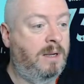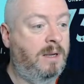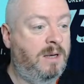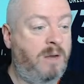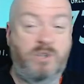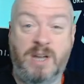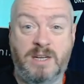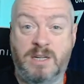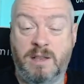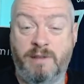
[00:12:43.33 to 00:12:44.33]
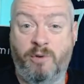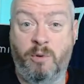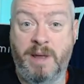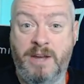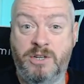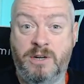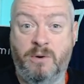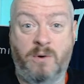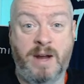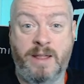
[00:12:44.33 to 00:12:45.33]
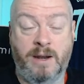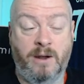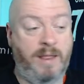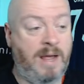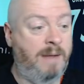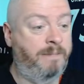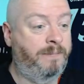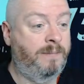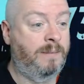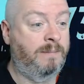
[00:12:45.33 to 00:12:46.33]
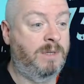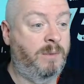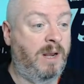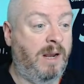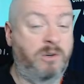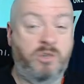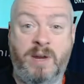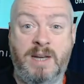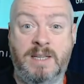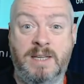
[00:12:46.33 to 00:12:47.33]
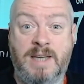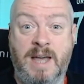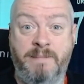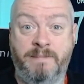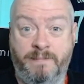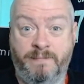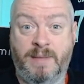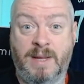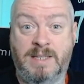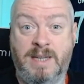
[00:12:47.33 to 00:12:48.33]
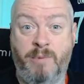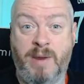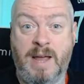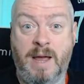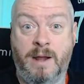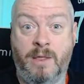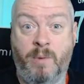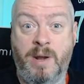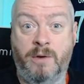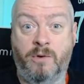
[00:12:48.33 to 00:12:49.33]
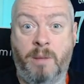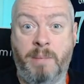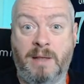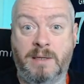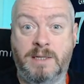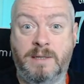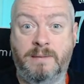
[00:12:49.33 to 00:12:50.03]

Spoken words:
No changes to the formation or anything like that. So we're going to go straight into this game and see if we can get another win under our belts.